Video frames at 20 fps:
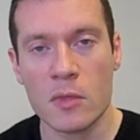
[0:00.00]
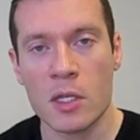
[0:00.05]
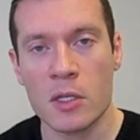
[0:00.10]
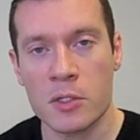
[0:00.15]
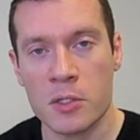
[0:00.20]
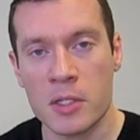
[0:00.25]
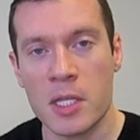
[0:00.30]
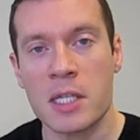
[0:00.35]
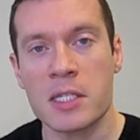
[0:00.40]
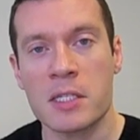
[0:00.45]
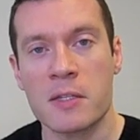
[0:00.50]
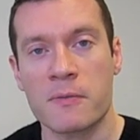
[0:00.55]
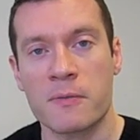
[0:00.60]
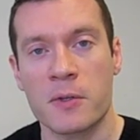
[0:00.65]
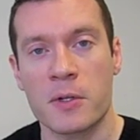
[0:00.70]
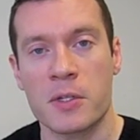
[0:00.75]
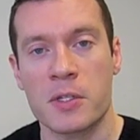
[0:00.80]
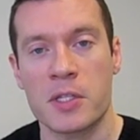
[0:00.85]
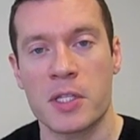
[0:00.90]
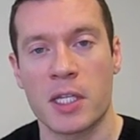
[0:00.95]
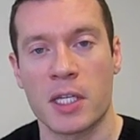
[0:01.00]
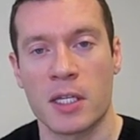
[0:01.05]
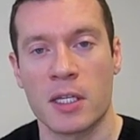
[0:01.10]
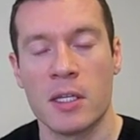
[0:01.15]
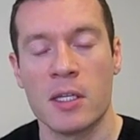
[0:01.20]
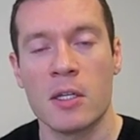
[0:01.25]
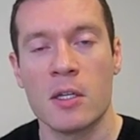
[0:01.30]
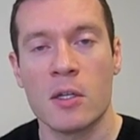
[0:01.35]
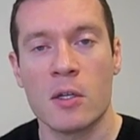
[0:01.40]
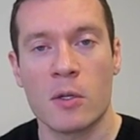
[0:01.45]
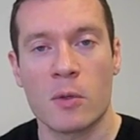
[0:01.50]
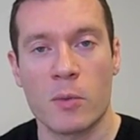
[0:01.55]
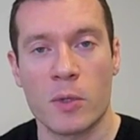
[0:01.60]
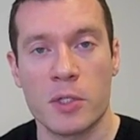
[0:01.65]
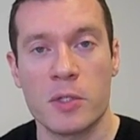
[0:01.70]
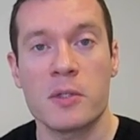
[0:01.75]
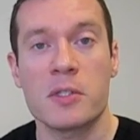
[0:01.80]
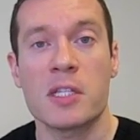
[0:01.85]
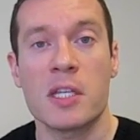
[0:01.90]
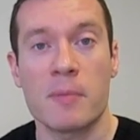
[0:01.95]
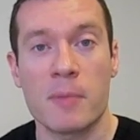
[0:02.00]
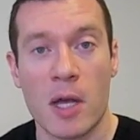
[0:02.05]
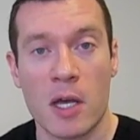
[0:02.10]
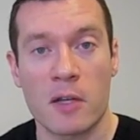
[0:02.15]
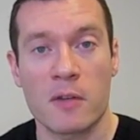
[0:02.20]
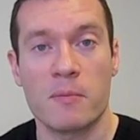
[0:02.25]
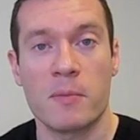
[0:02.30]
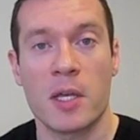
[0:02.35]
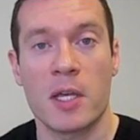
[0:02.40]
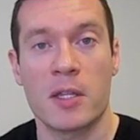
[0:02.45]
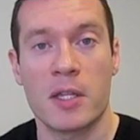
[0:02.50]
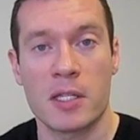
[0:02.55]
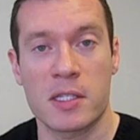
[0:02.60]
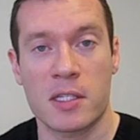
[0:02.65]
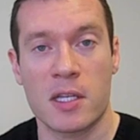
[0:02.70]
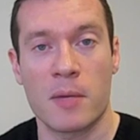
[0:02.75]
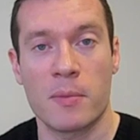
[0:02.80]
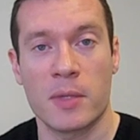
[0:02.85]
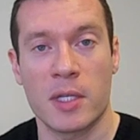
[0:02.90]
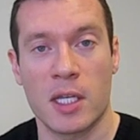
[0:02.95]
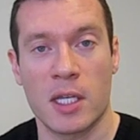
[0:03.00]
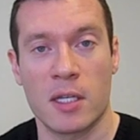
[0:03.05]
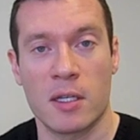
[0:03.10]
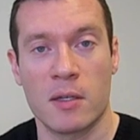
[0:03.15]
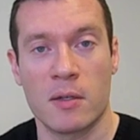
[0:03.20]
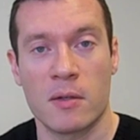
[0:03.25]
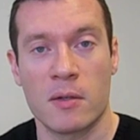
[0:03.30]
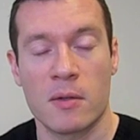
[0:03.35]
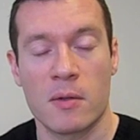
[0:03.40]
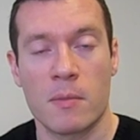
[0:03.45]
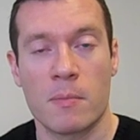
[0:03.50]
So that's the first thing. Reduce the amount of mail that's coming in